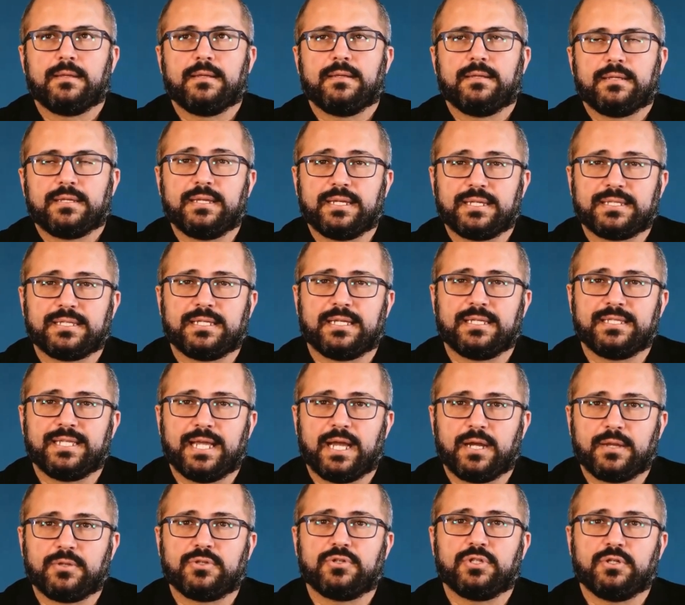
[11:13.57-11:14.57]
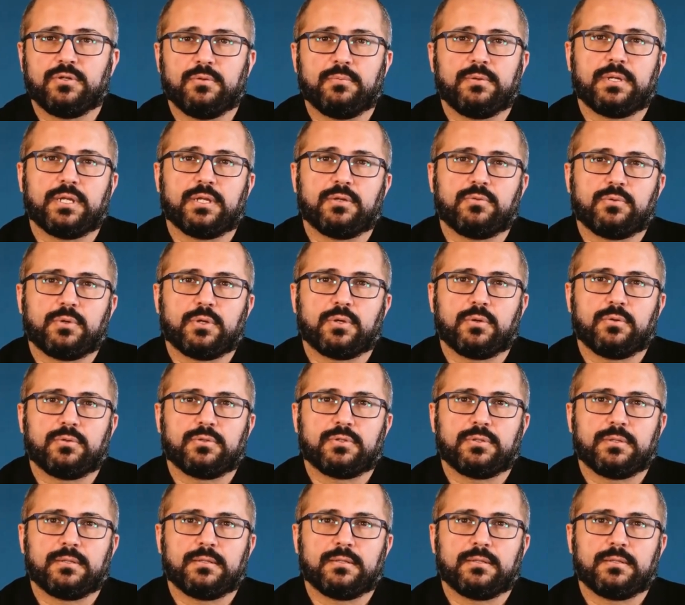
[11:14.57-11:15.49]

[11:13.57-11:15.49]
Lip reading: This is how Germany rose.